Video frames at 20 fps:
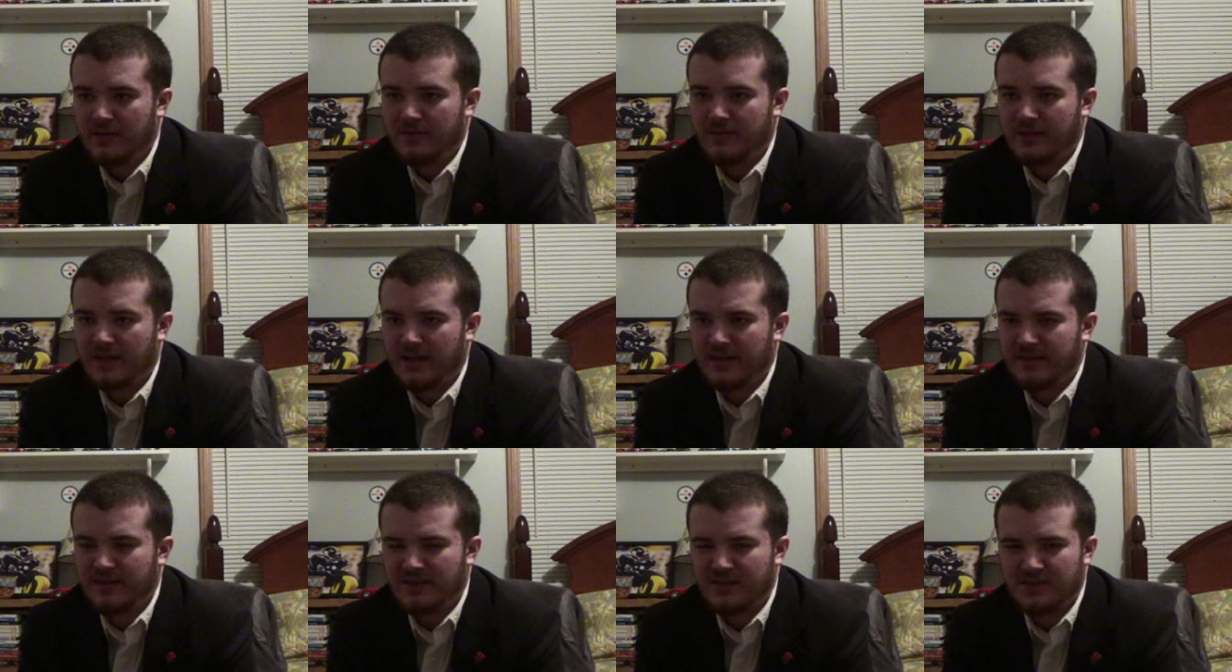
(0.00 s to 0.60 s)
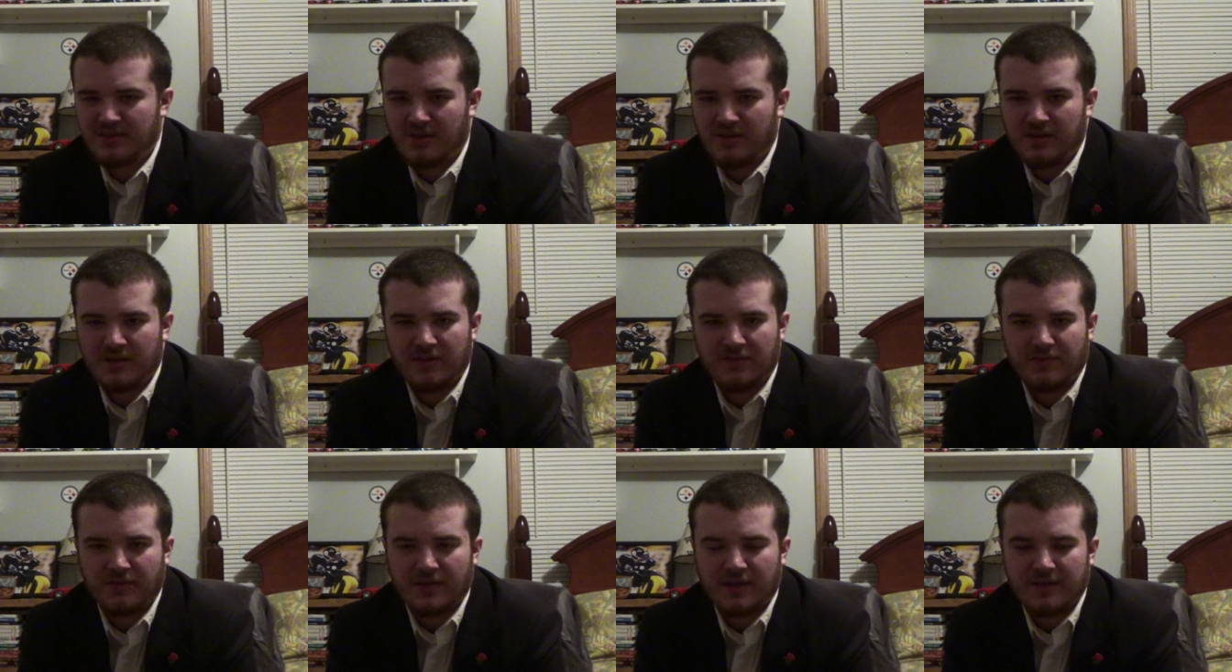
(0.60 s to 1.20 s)
that it's all here
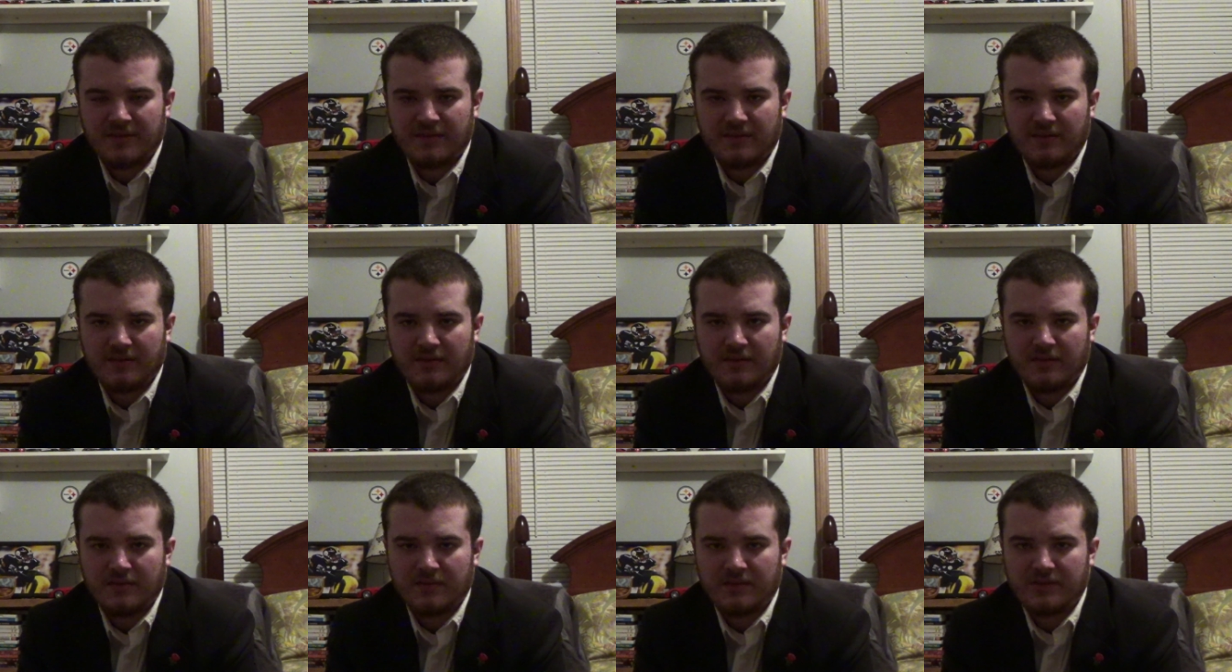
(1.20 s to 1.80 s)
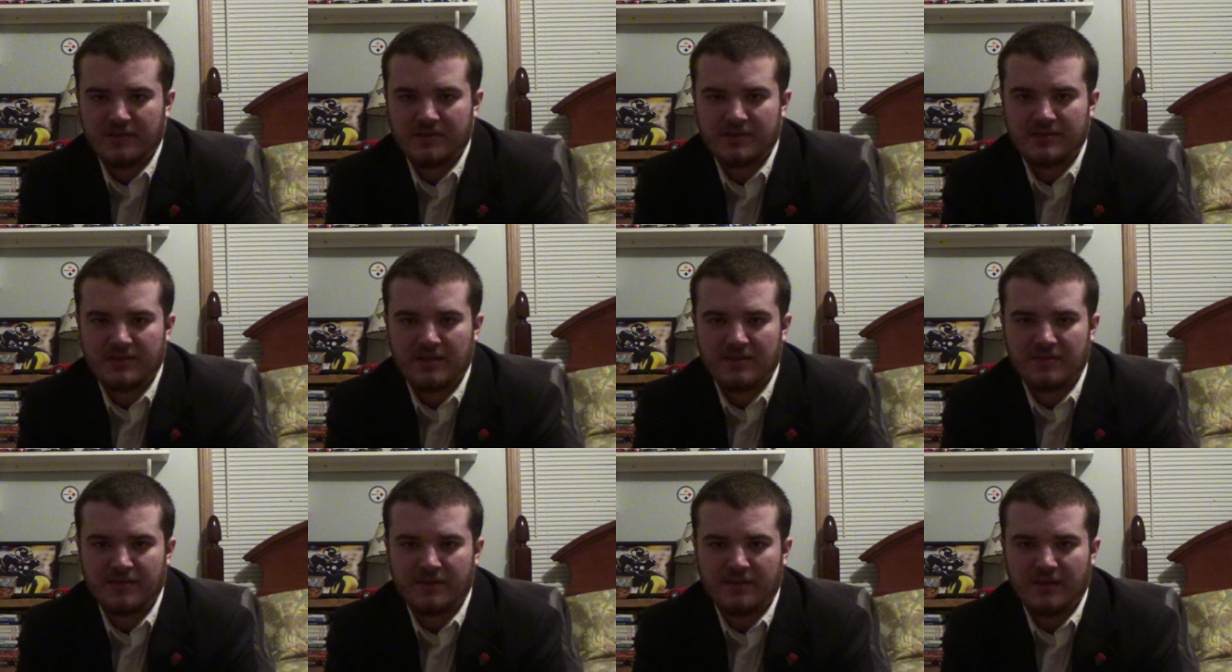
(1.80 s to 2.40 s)
for nothing. There's
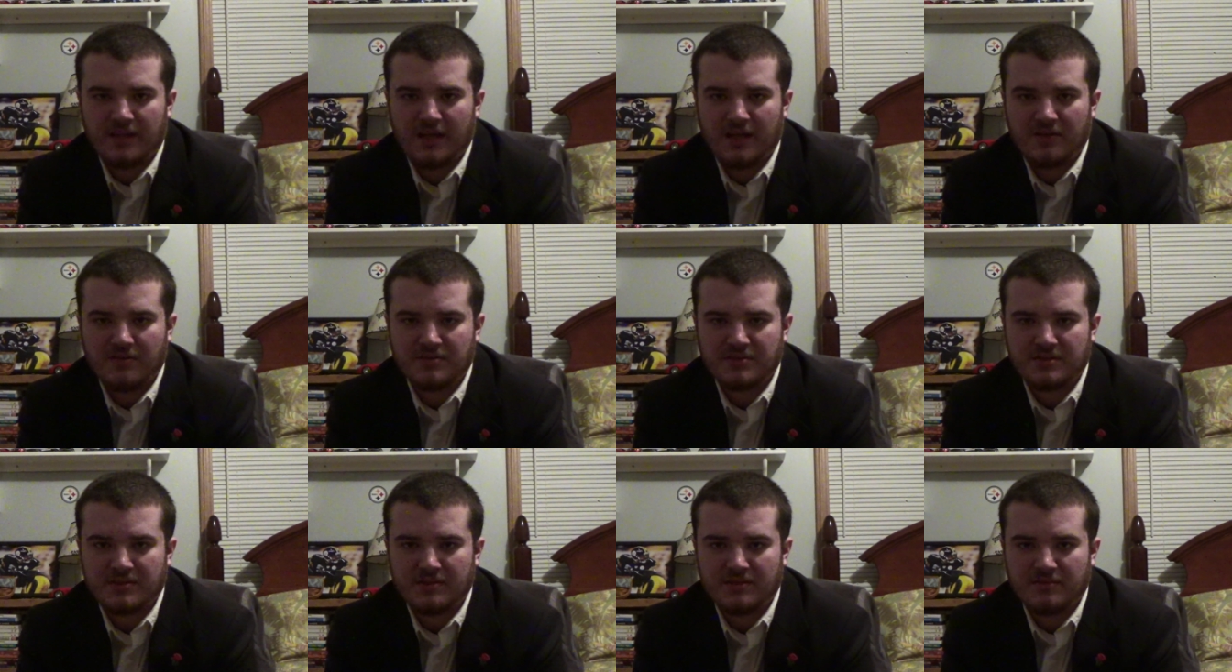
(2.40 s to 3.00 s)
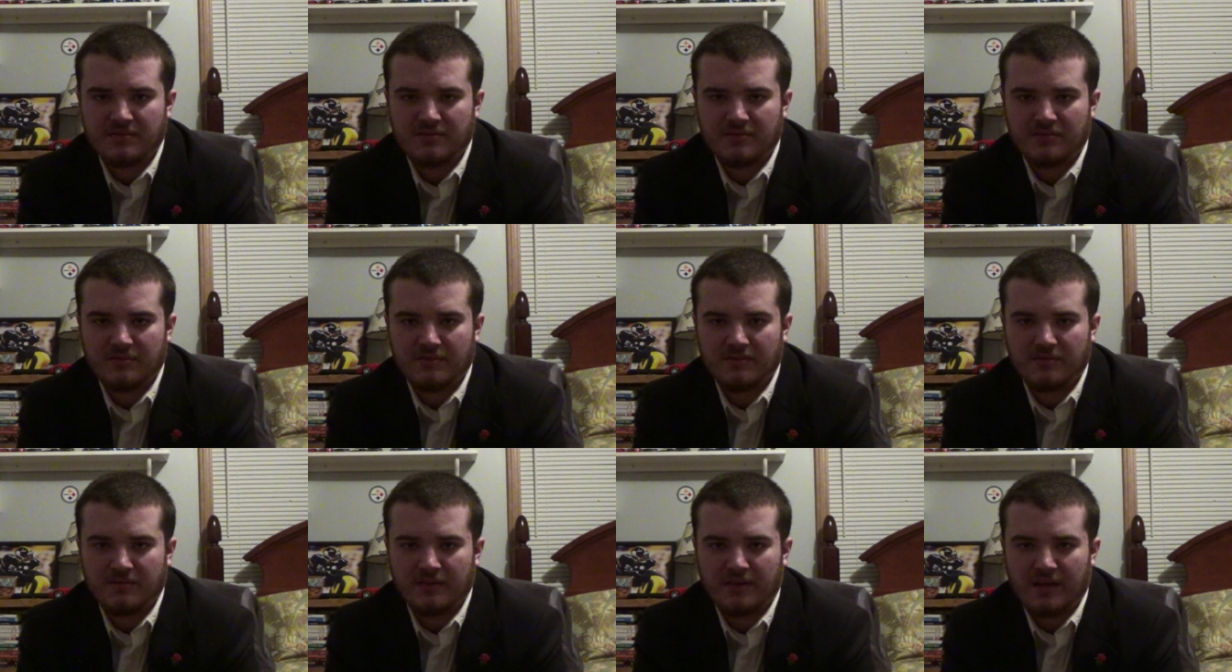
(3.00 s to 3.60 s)
nothing else
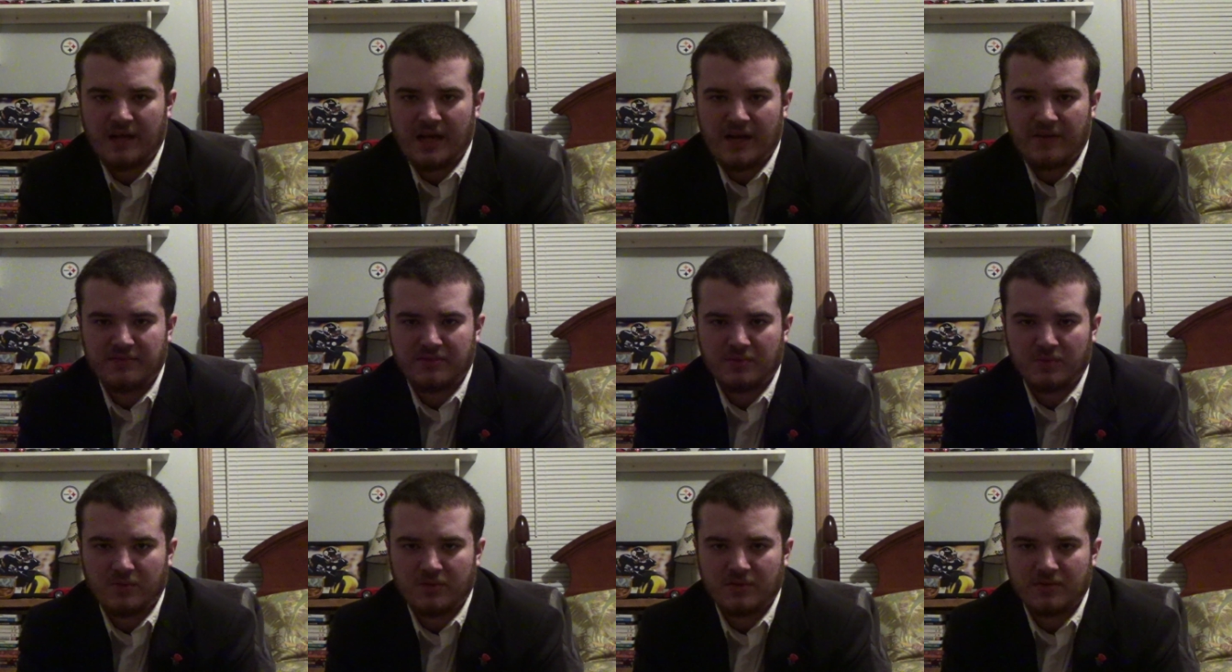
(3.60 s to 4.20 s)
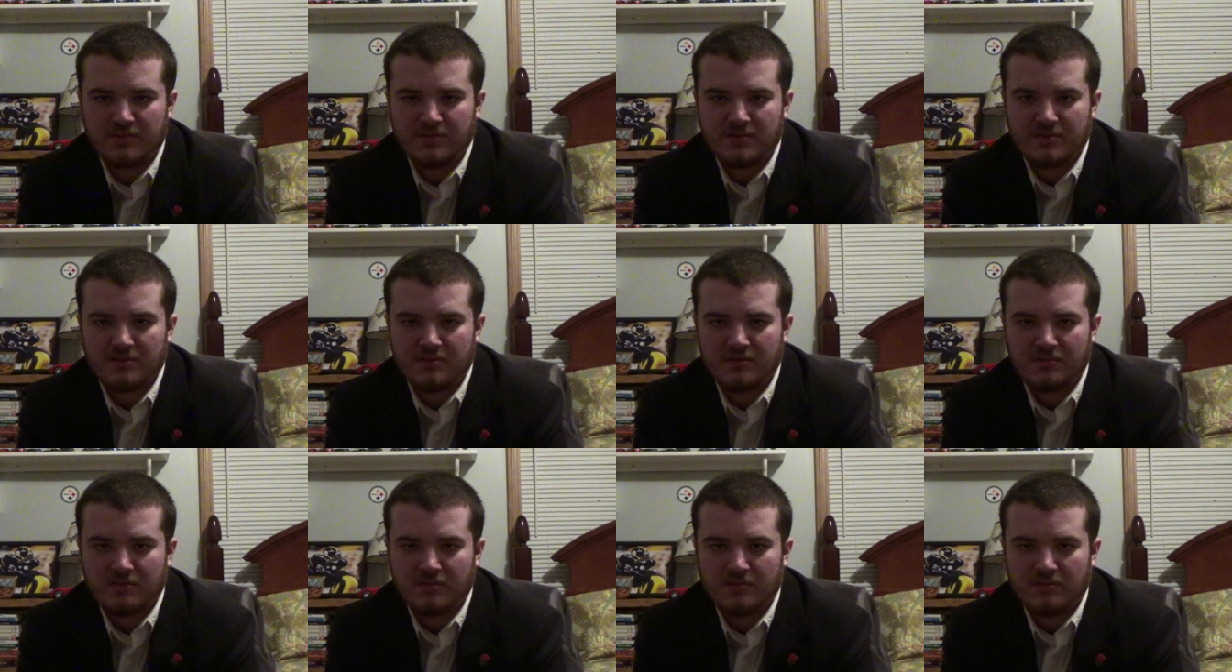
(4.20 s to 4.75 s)
afterwards.